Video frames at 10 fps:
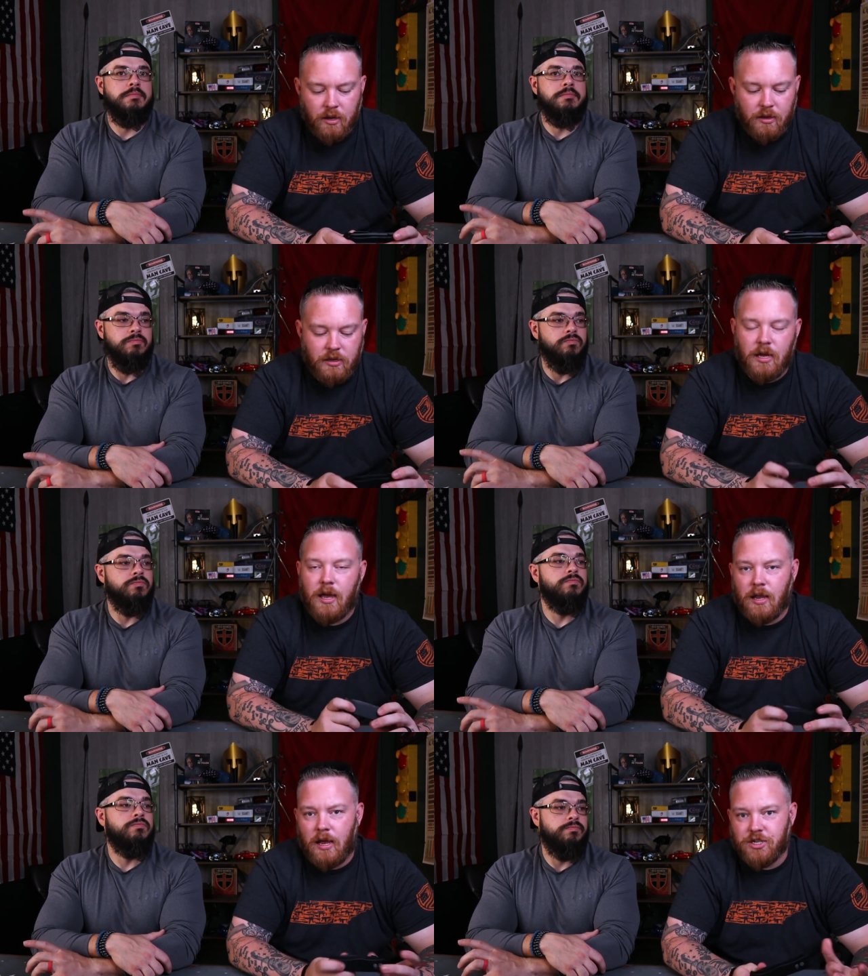Speaker 1: That they
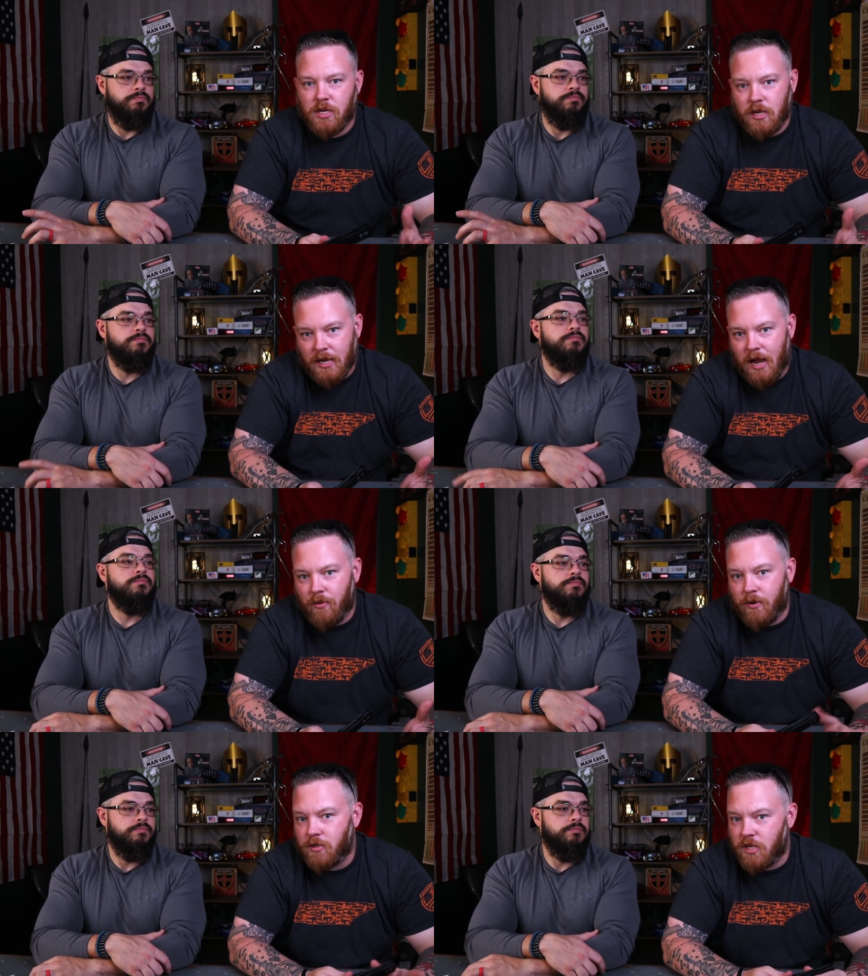actually allow
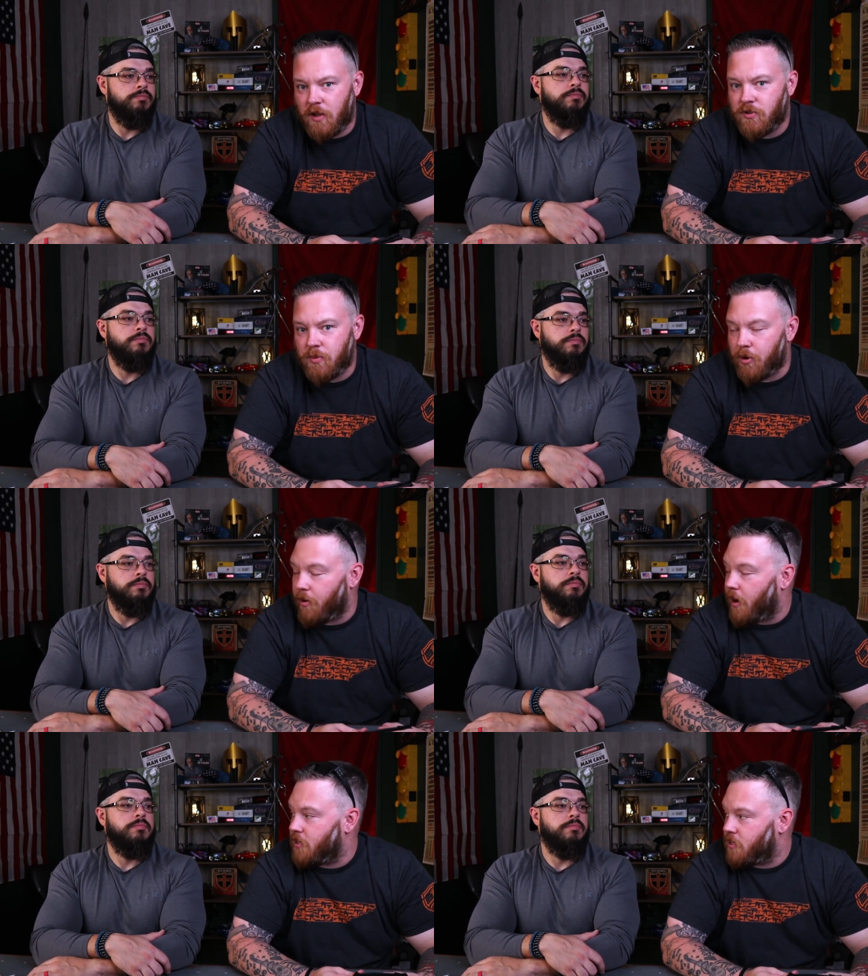their stuff to
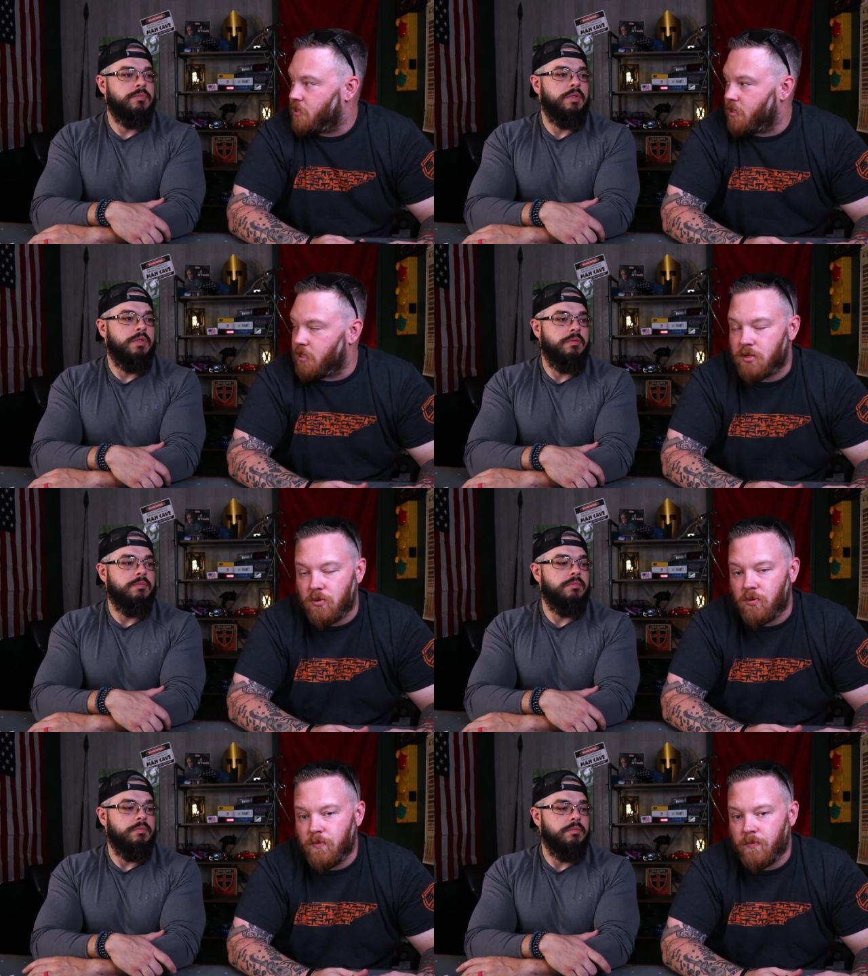progress. It's it's
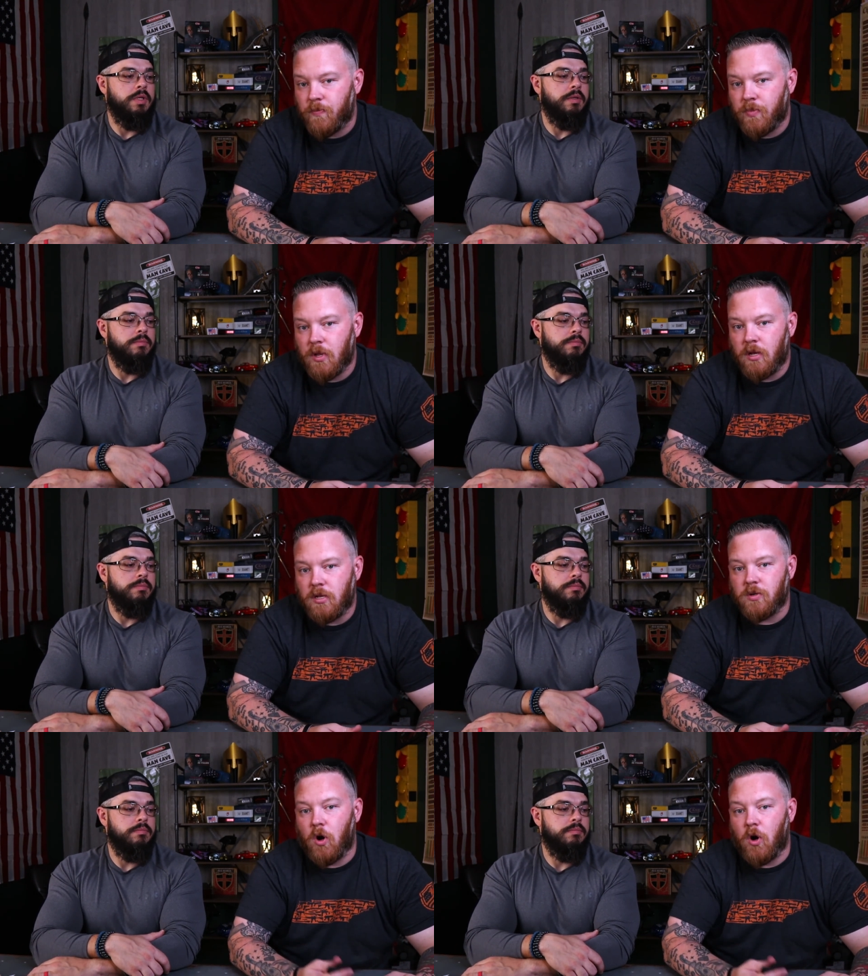cool. Yeah. So